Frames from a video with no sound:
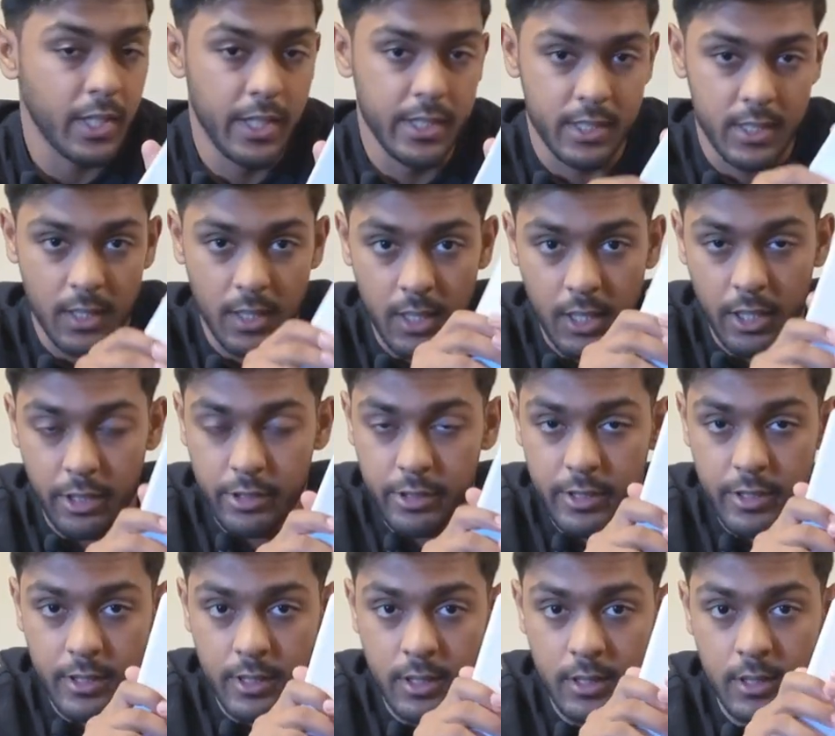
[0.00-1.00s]
It's a
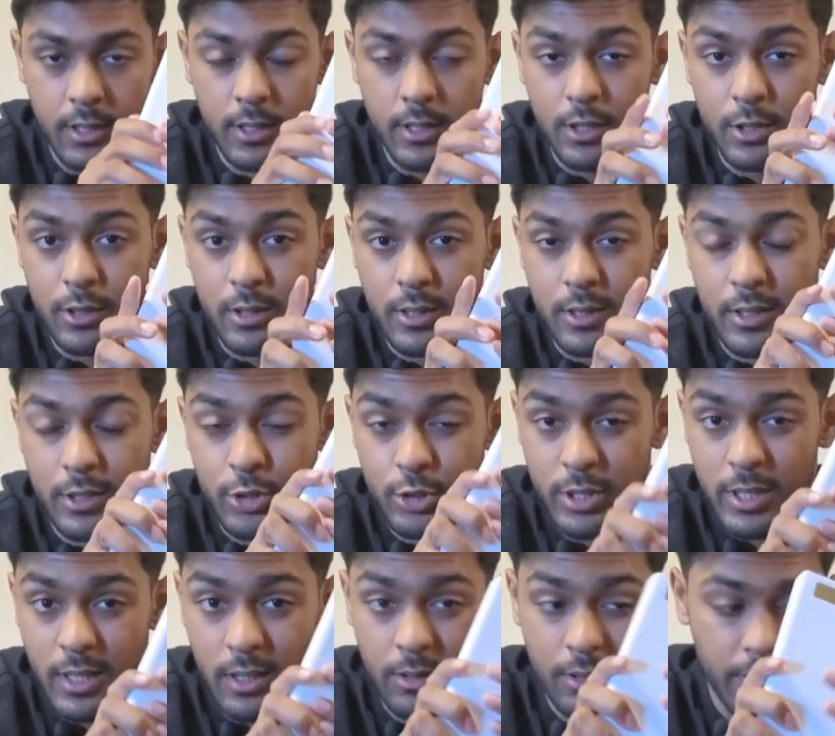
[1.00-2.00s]
harder
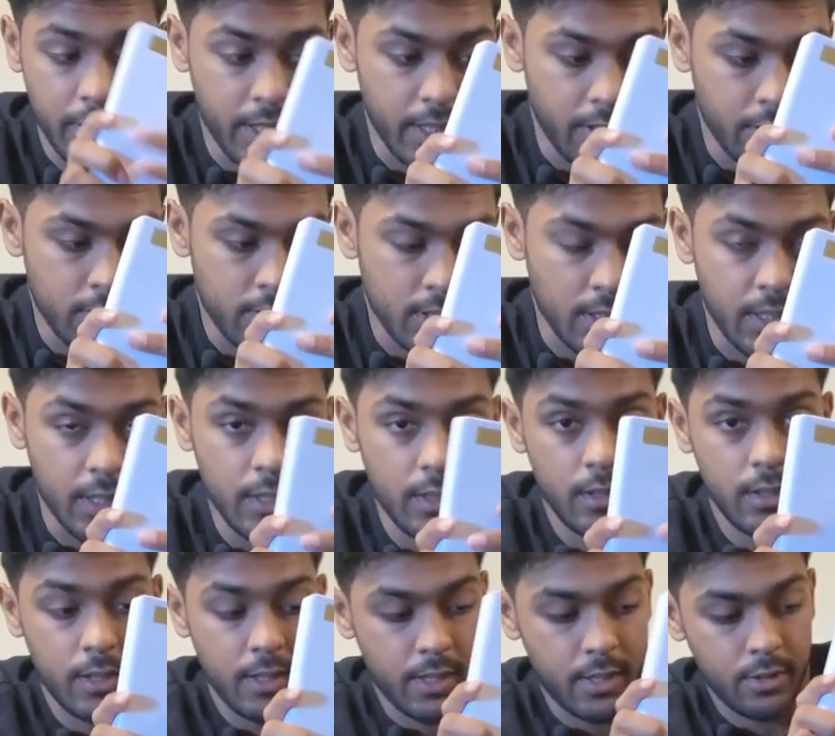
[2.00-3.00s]
shell on the outside
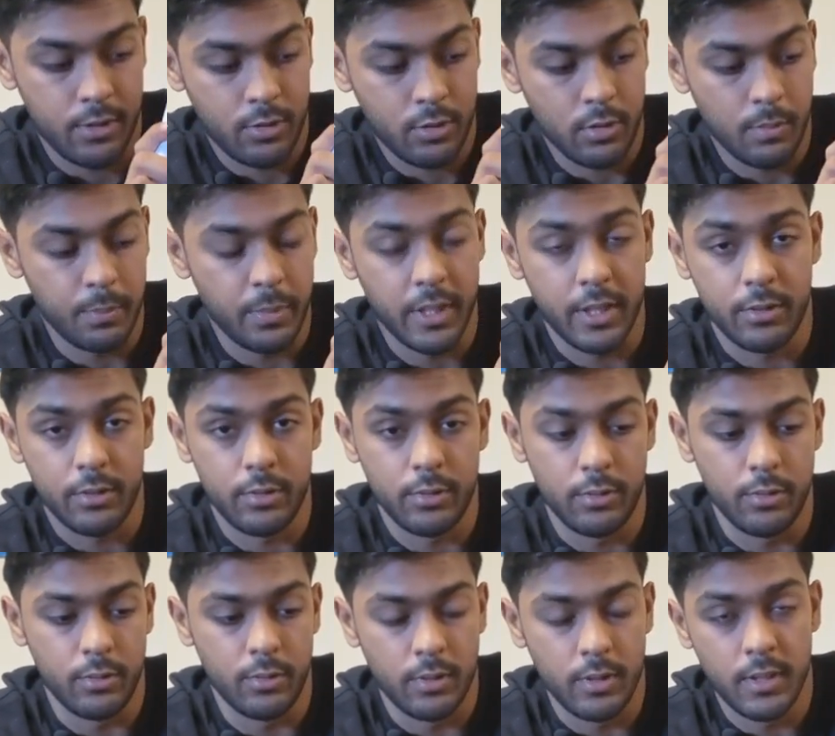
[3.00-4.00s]
as compared
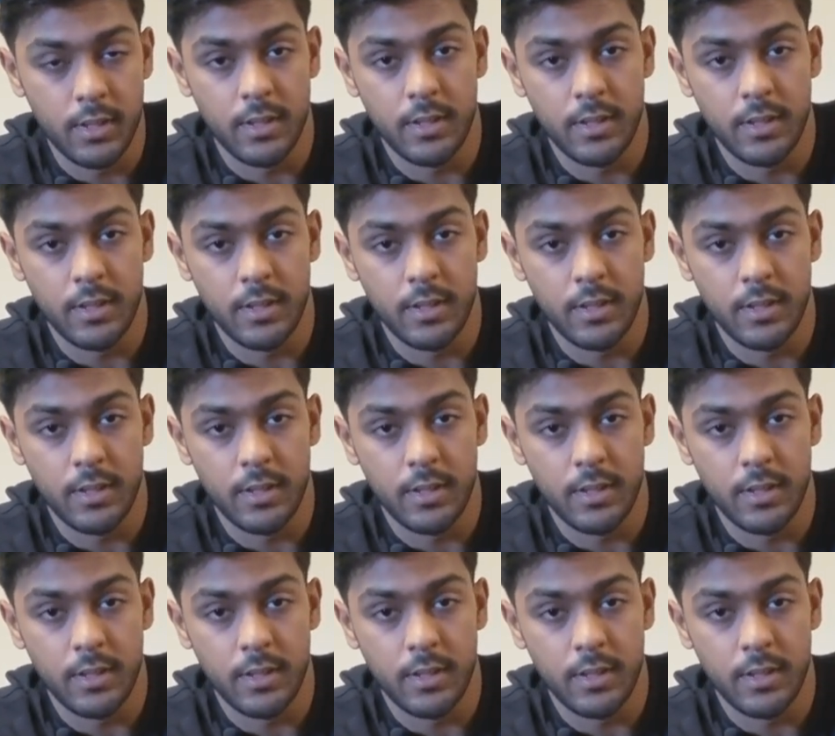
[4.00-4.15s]
to